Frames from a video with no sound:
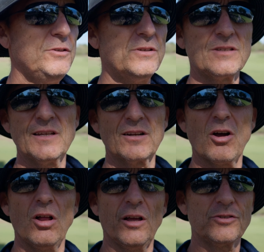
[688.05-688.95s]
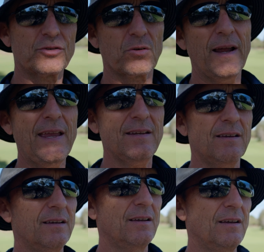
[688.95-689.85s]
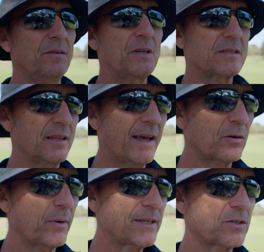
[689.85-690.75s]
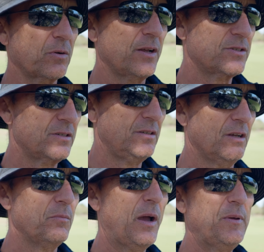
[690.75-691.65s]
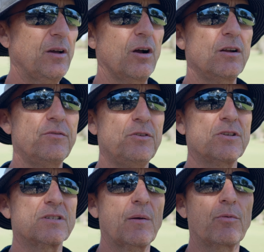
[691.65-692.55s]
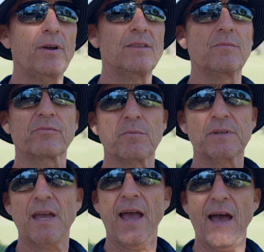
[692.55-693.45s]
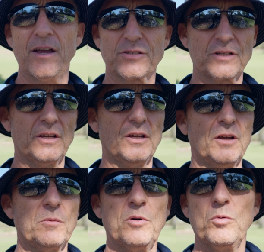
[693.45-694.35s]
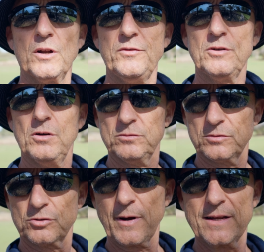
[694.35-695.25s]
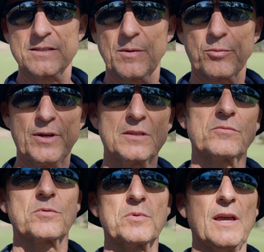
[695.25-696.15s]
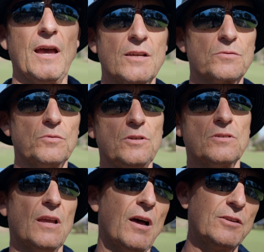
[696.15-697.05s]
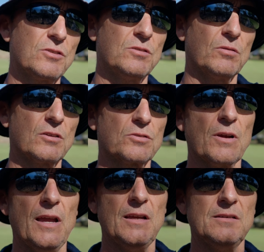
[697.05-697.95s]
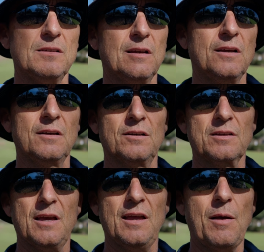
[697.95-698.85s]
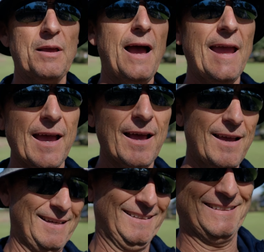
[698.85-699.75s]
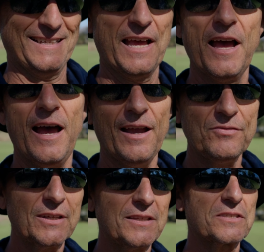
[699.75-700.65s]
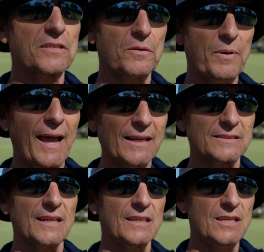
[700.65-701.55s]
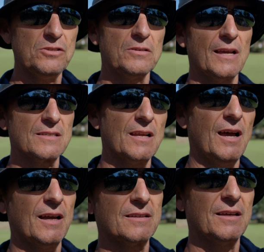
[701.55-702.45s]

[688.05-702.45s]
you just did it all on trade. Because a lot of restaurants, it might be hard for you to separate them from cash, but what if you don't try to separate them from cash? What do you say? Oh, just do it on trade. Okay. I mean, I've done this in the past and I kid you guys not.